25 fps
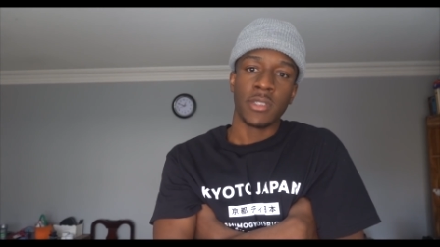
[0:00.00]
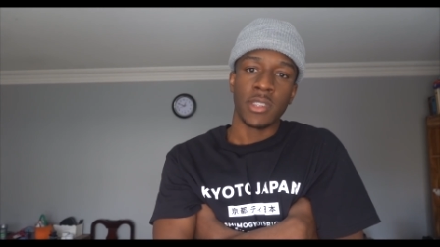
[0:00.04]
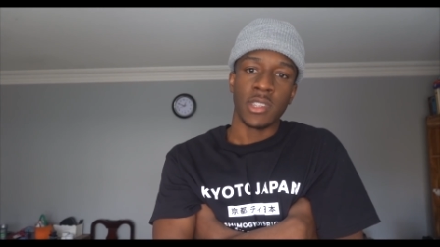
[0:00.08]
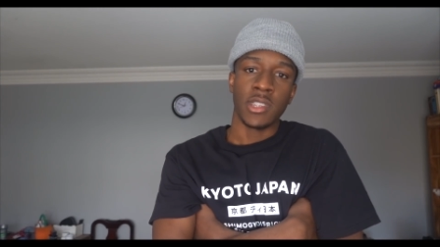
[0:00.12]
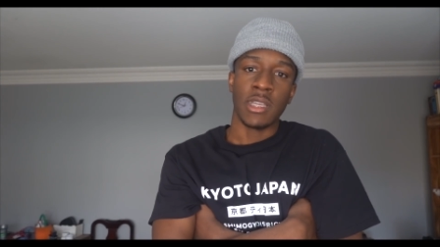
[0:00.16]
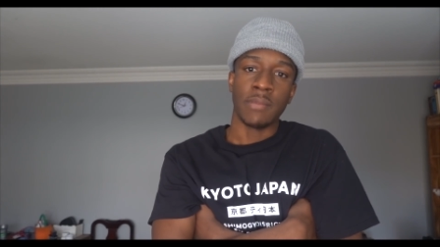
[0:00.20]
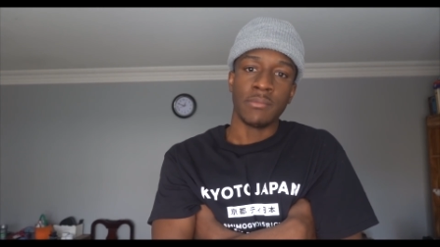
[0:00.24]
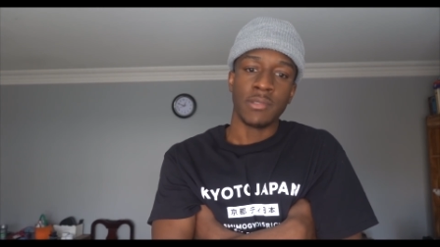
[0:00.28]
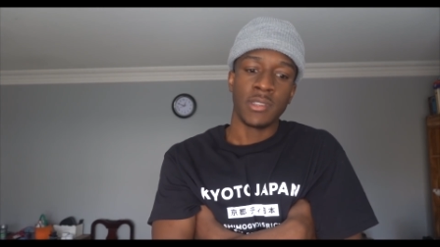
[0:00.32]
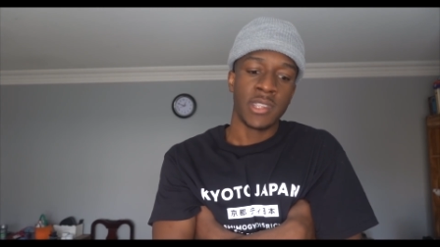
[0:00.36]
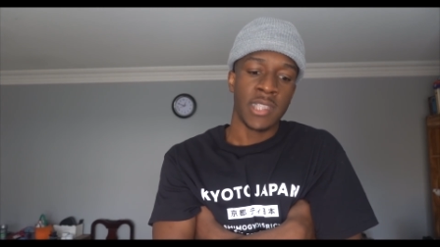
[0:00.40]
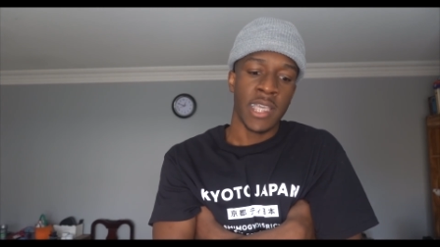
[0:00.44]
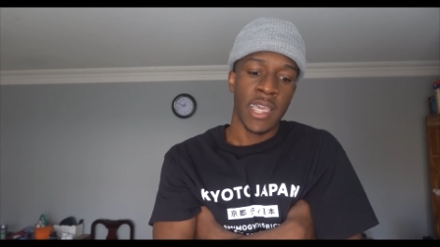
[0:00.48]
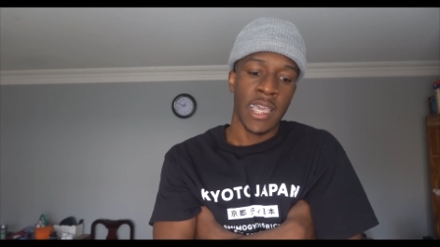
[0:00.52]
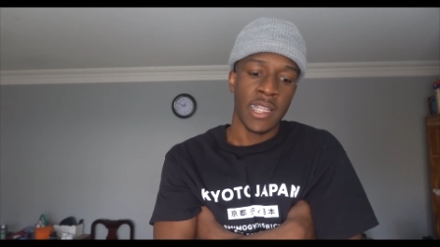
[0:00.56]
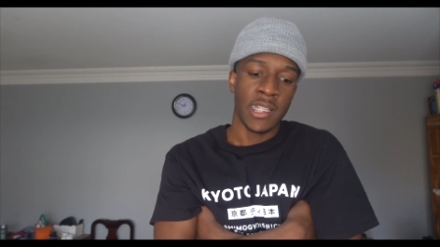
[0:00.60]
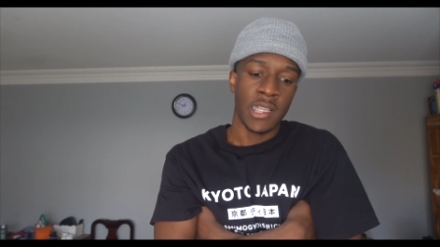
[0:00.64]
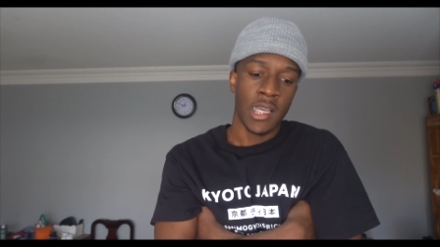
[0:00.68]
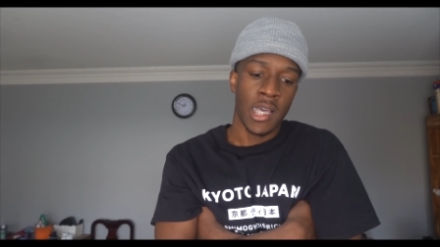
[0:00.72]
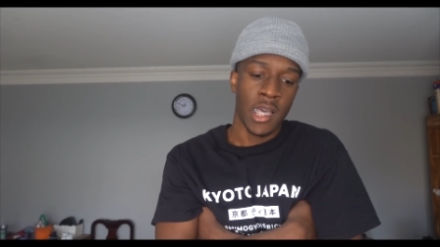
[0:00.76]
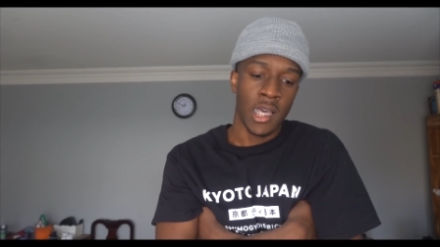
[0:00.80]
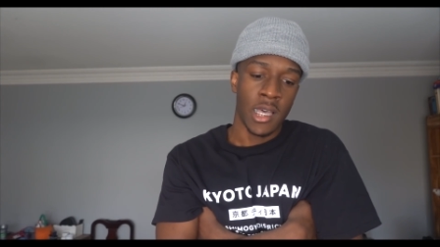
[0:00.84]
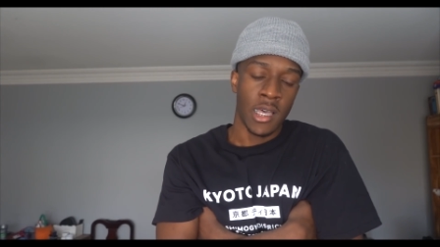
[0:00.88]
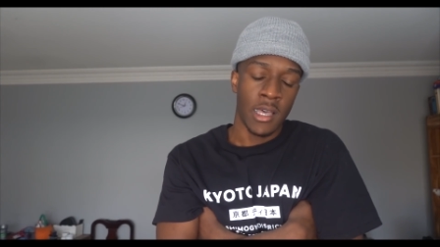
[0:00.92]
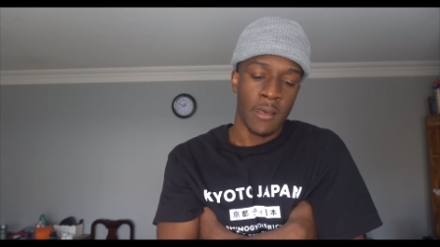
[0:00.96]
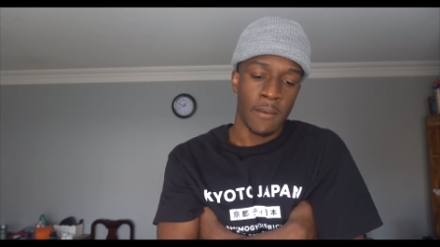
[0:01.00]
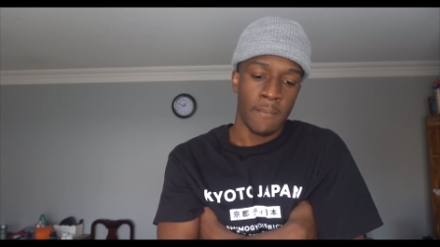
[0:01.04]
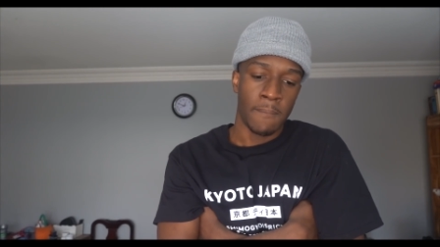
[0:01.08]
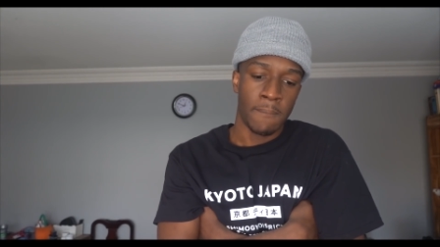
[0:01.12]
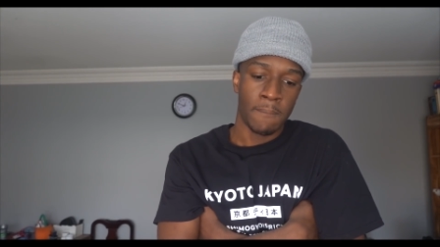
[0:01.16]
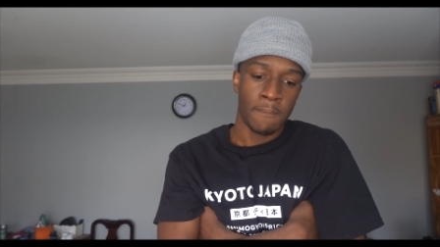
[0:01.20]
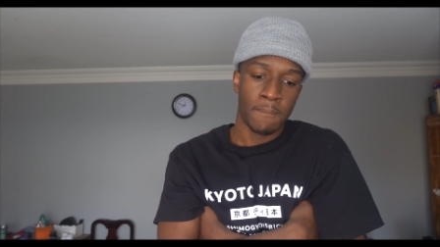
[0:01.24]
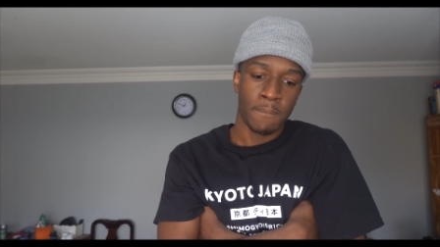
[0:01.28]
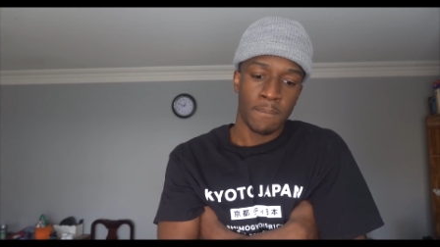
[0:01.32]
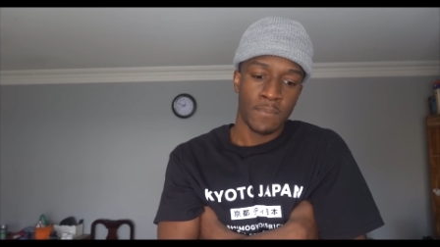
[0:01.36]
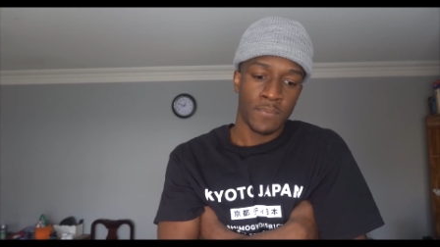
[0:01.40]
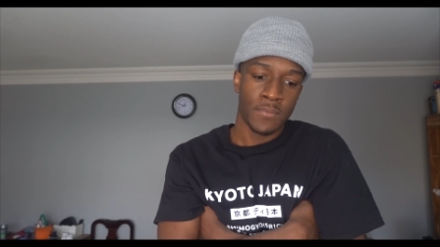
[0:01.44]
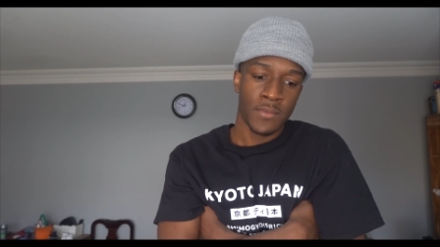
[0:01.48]
You know what I'm saying? Uh,
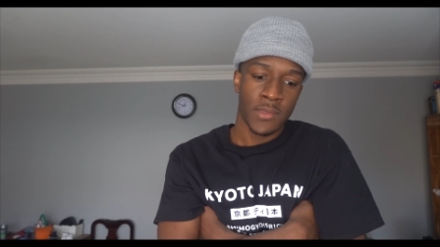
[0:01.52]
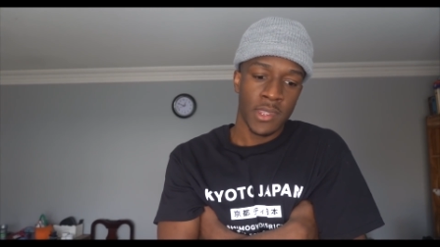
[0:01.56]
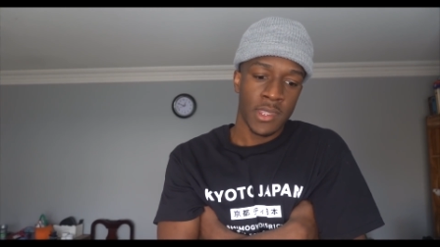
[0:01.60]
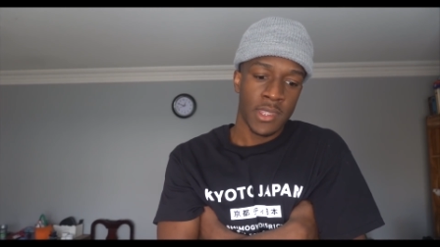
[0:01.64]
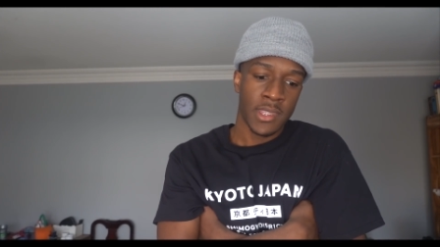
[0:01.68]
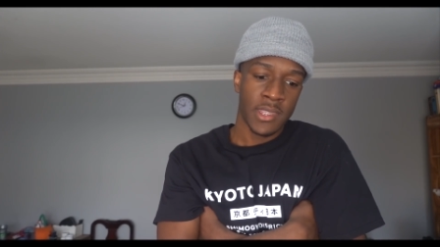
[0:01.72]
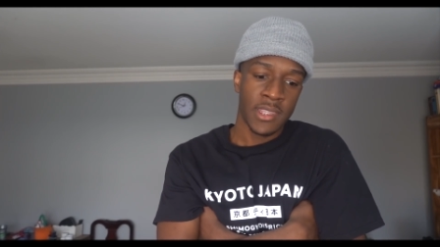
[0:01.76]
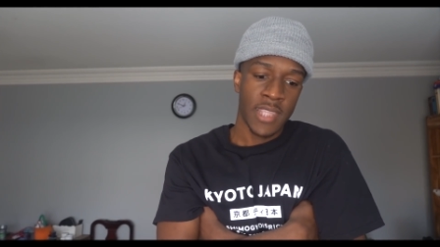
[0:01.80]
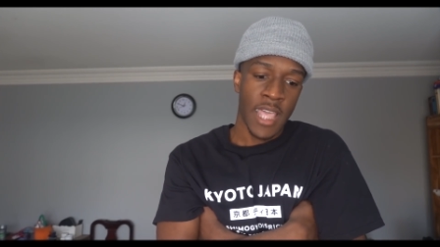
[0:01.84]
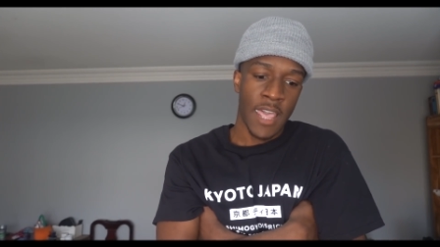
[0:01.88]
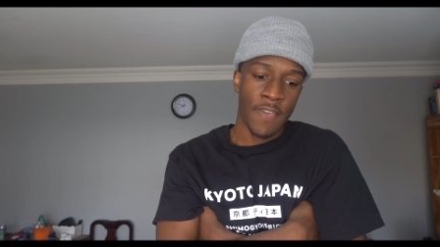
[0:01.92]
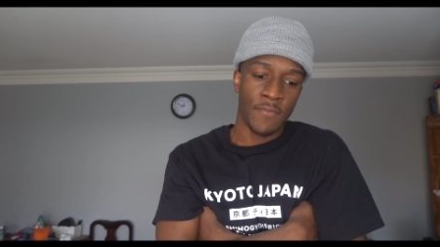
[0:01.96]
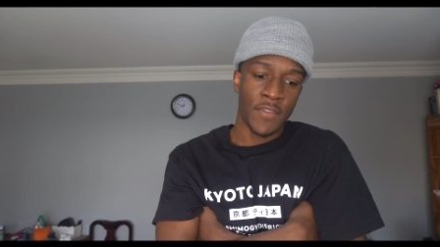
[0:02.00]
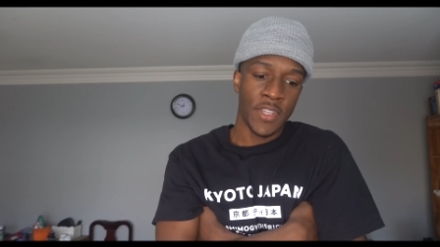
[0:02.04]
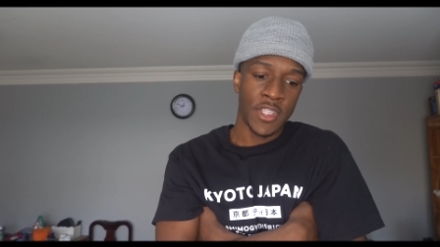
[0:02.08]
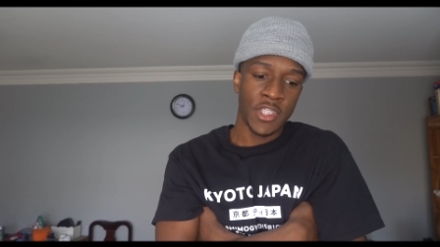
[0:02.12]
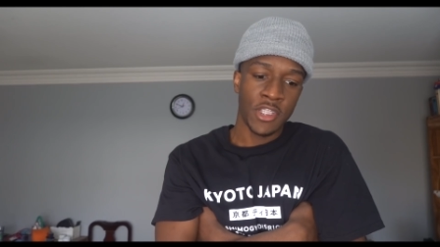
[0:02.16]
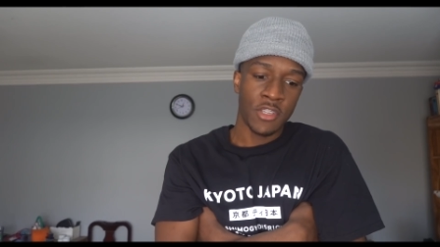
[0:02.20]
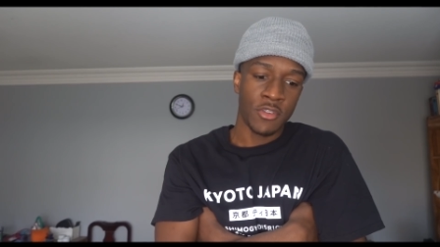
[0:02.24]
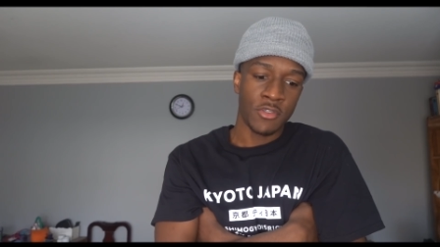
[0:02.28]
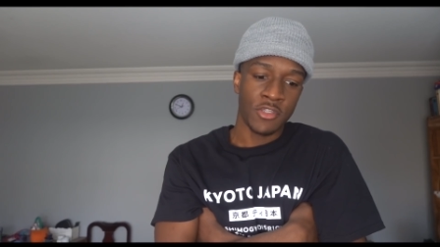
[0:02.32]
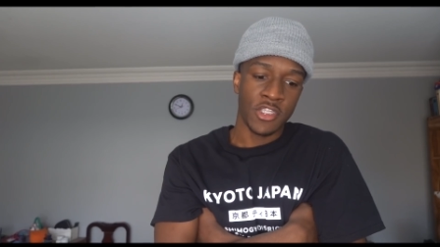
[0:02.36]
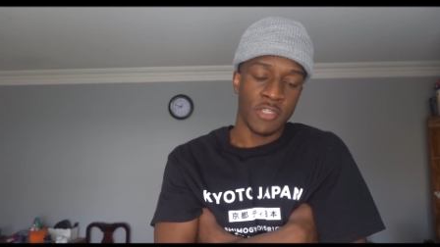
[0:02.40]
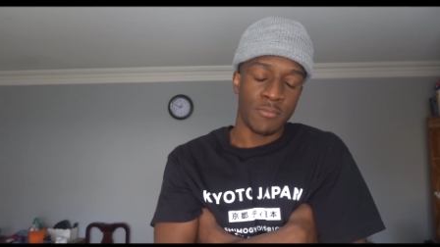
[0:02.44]
that video